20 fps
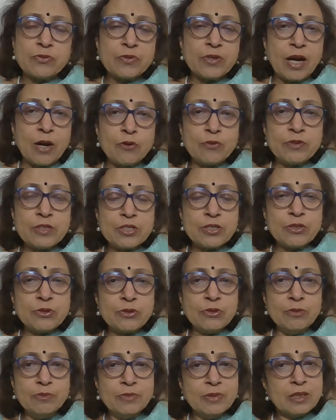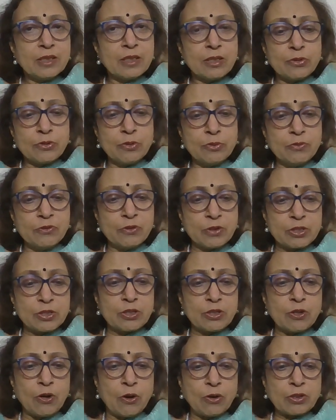How was the room? The room was
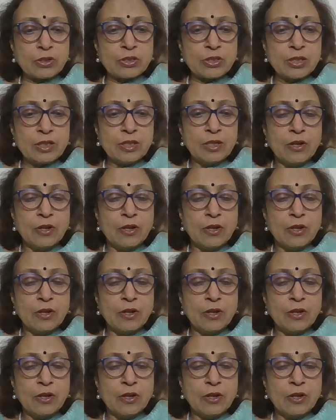locked.